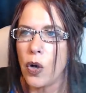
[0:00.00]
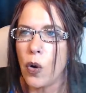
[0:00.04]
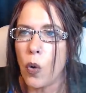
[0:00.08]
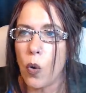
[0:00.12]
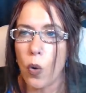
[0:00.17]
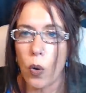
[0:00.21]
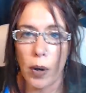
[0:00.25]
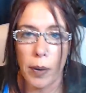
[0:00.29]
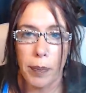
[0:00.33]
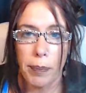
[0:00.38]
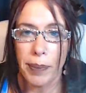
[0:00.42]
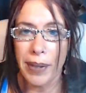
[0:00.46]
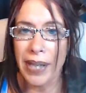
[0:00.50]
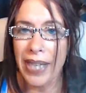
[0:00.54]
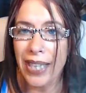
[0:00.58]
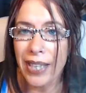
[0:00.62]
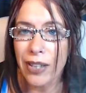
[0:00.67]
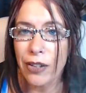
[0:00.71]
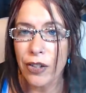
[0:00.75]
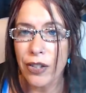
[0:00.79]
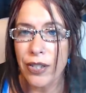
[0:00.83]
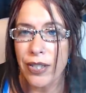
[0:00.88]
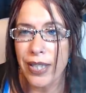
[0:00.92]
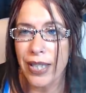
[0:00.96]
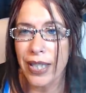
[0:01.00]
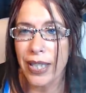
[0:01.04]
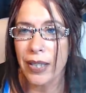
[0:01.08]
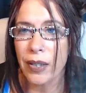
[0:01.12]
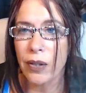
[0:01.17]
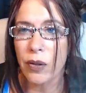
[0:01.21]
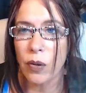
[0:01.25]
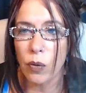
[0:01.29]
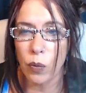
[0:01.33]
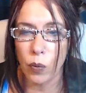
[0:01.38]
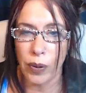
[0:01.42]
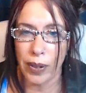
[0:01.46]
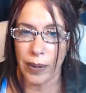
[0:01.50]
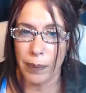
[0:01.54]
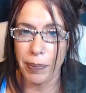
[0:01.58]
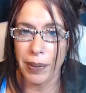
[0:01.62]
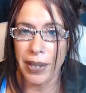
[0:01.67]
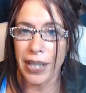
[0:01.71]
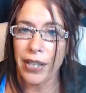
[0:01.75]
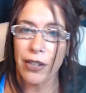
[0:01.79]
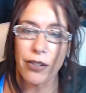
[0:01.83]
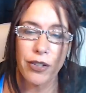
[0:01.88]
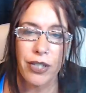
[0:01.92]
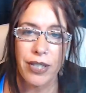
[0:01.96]
or Peterson when
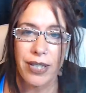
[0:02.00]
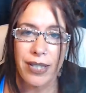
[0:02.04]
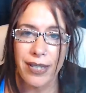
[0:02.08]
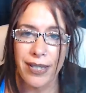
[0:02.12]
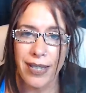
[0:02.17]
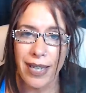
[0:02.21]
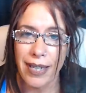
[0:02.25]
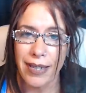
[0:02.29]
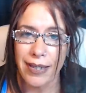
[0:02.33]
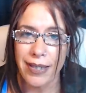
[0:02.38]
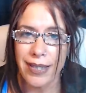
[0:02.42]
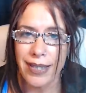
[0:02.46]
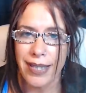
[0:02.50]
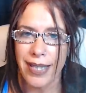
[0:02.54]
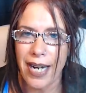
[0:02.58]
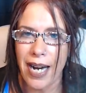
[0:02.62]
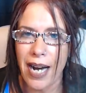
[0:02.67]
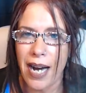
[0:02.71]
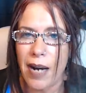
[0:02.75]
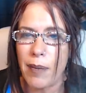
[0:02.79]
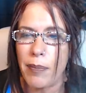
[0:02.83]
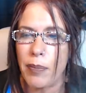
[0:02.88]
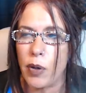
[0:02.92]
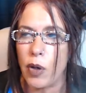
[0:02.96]
Peterson's at the top,